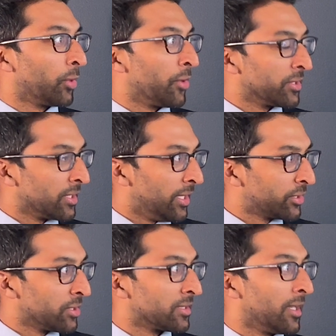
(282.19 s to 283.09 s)
throughout this
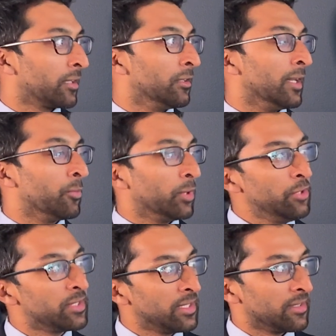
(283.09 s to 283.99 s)
election cycle, and what
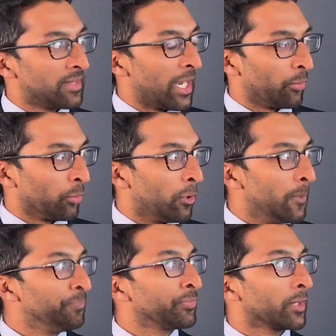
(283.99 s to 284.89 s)
do you see as that
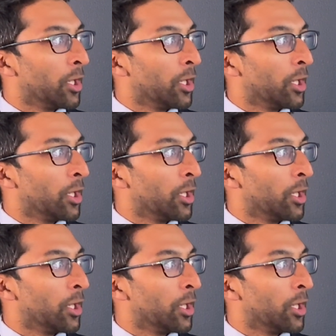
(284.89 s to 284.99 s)
role